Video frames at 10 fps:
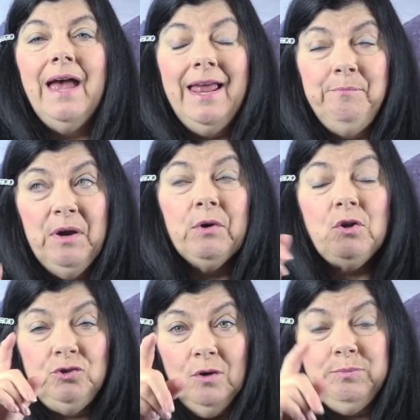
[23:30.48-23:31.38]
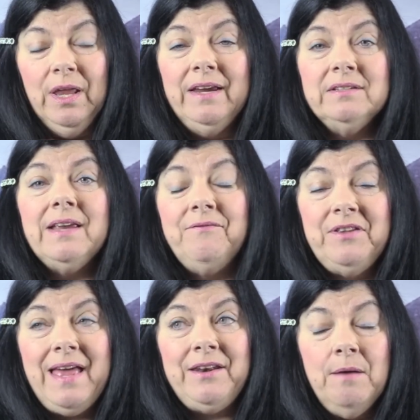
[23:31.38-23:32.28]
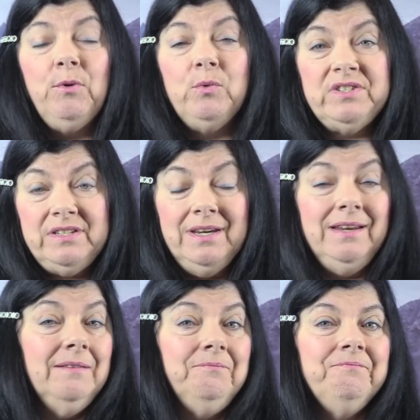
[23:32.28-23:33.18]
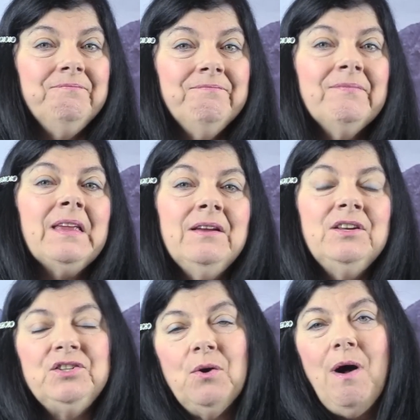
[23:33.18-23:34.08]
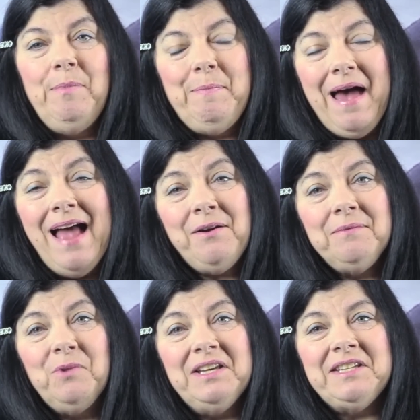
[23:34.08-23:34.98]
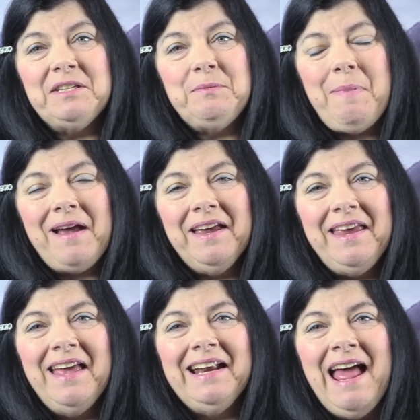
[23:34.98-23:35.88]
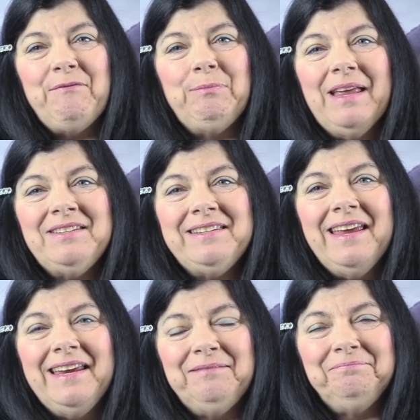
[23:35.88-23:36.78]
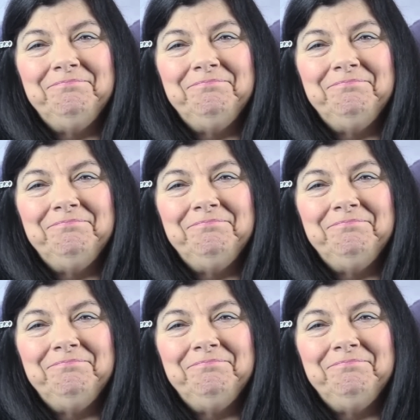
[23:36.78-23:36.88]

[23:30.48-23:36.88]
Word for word: and miracle took place after that number was seen. So I'll be back when he says be back again and have a blessed day.